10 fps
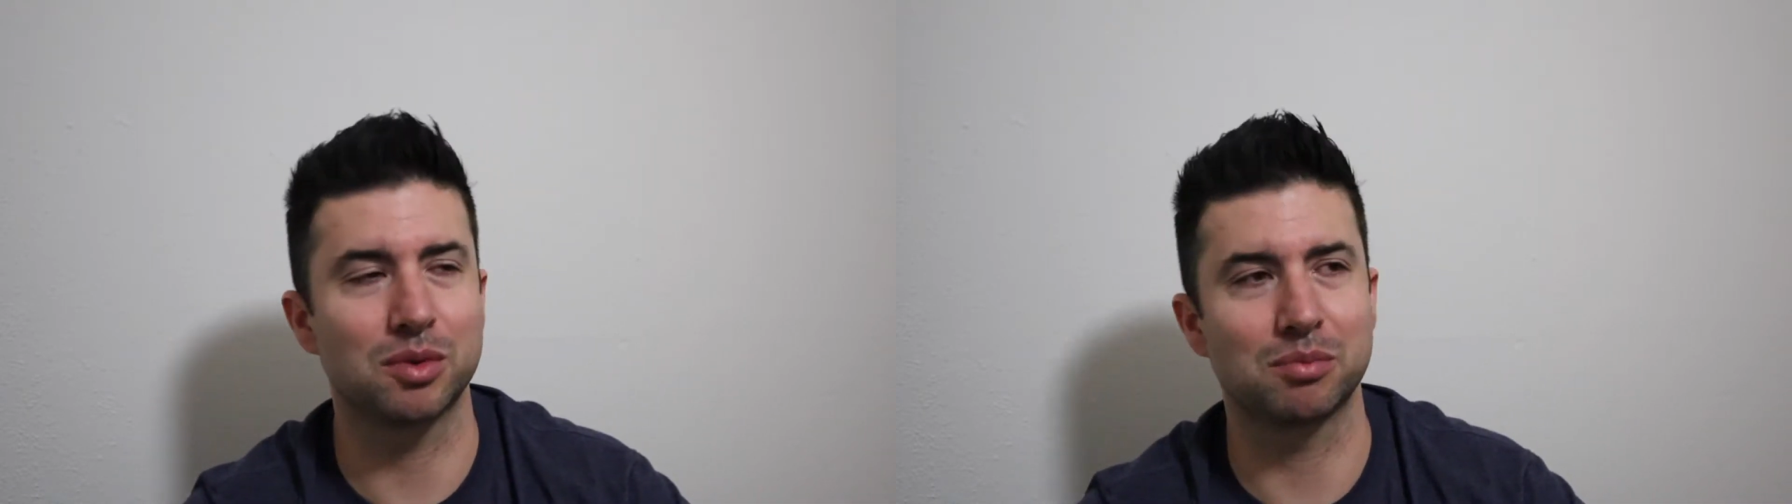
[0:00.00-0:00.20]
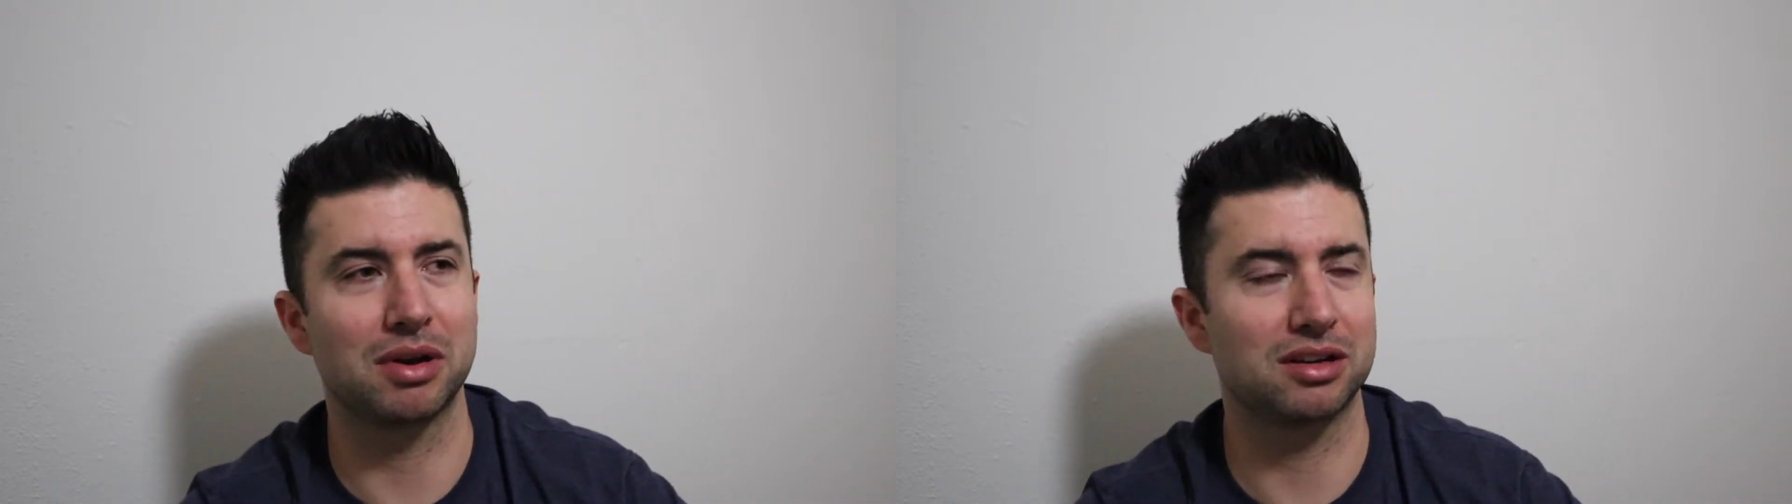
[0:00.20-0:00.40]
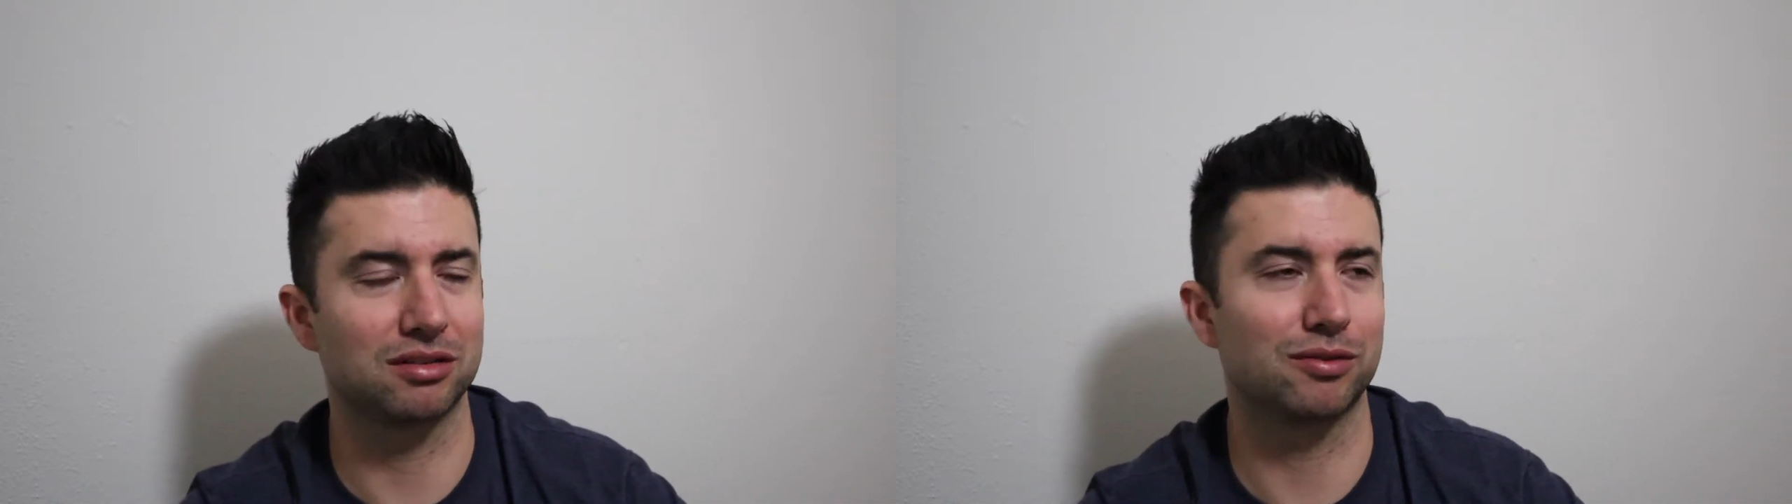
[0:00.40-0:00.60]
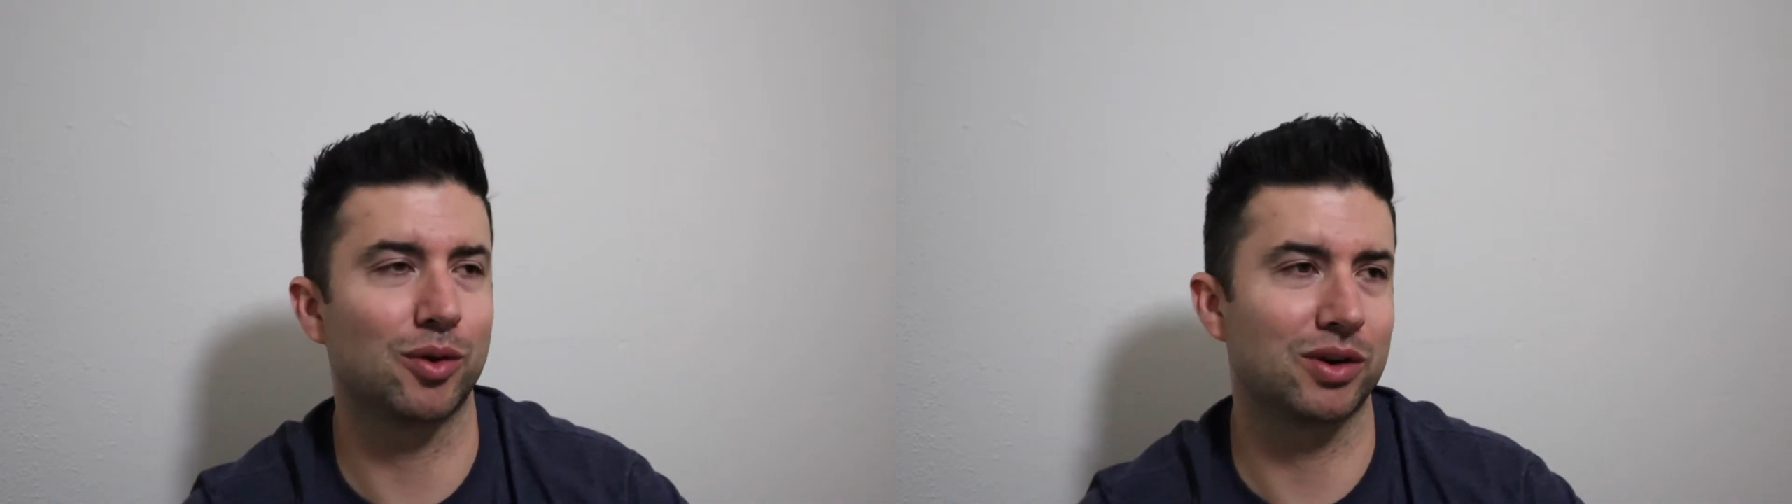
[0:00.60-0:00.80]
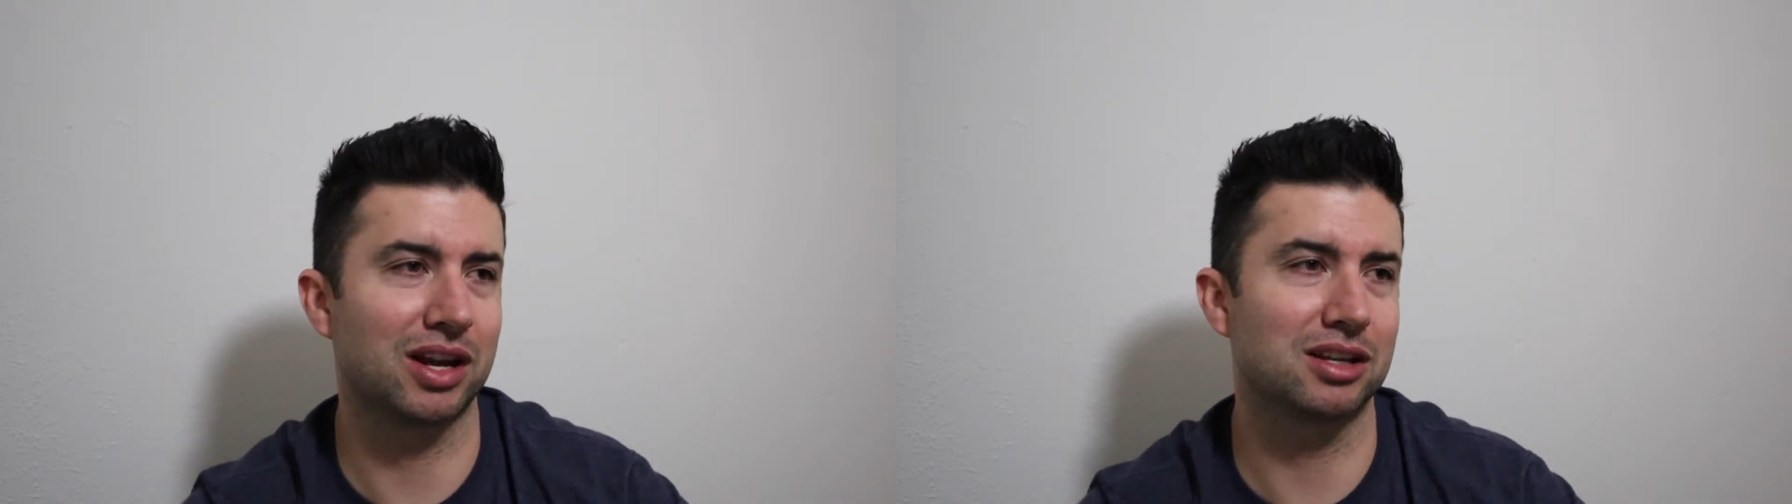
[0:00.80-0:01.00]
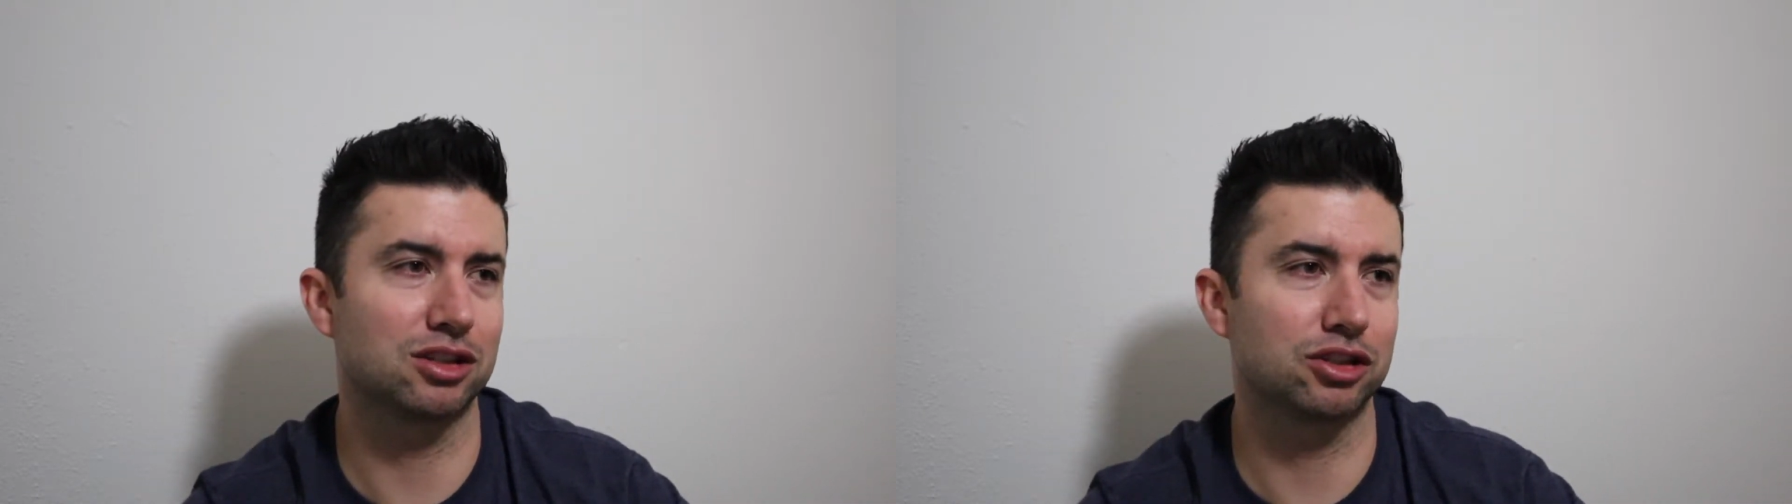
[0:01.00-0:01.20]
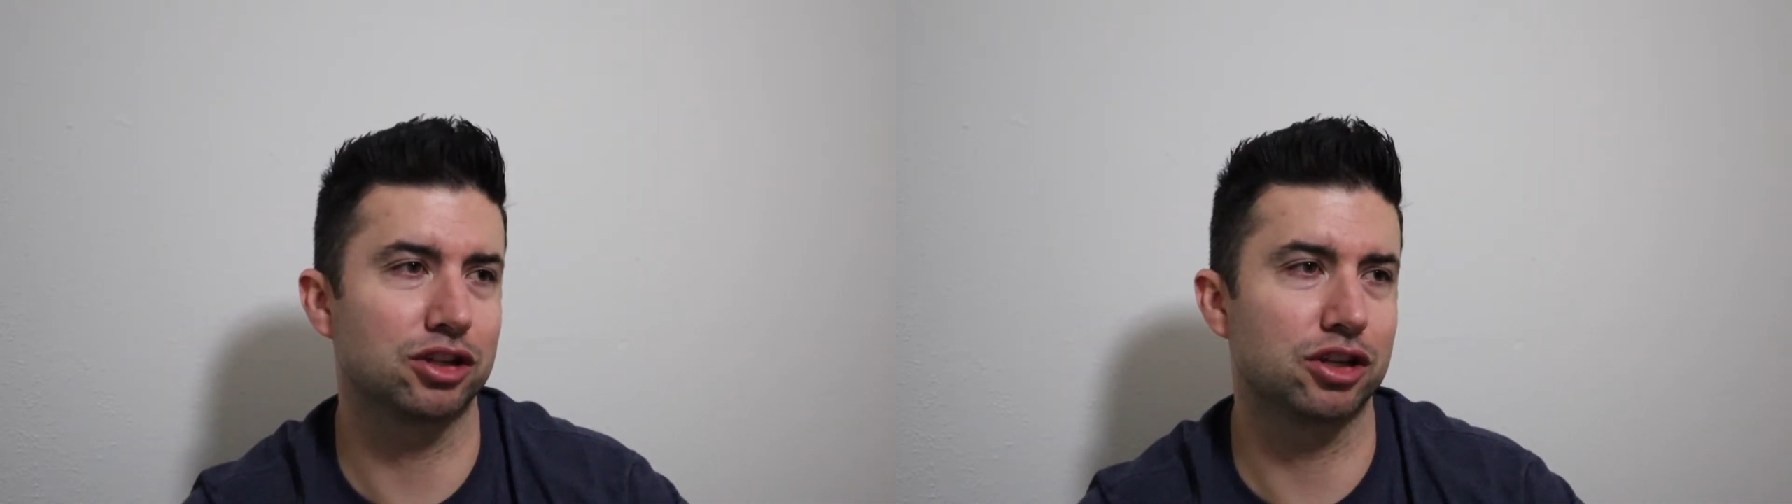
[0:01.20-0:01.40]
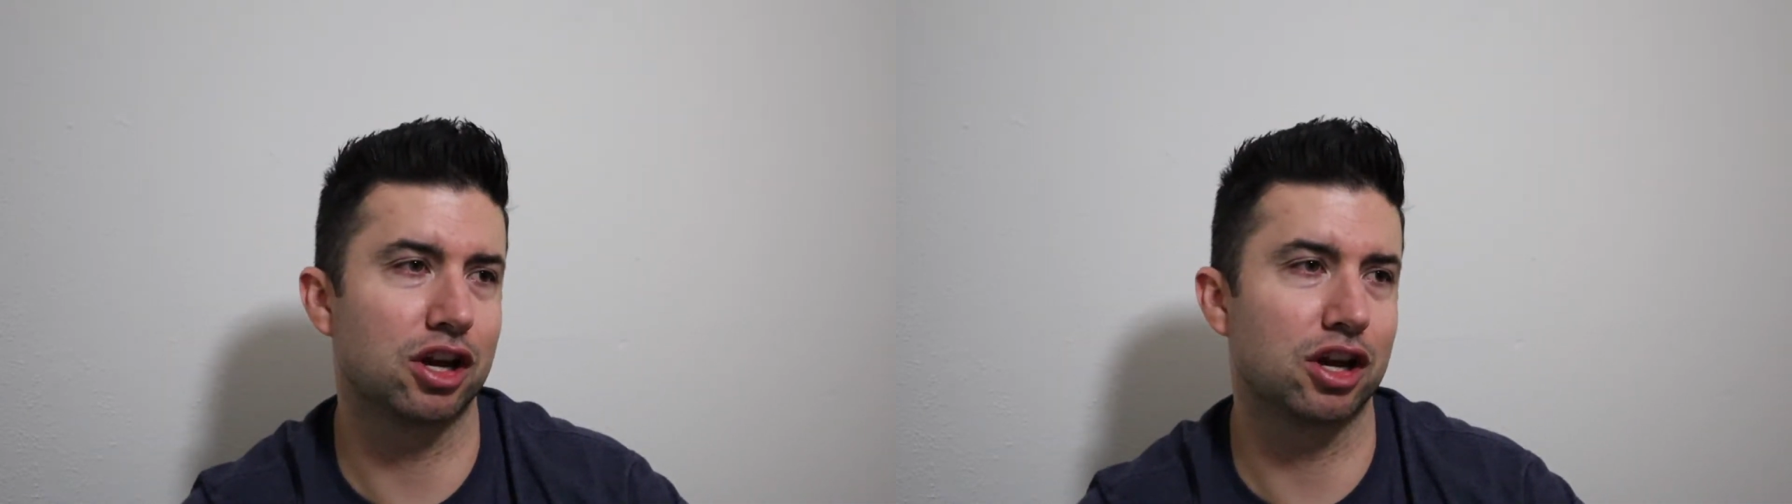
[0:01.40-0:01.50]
me up after four days and says,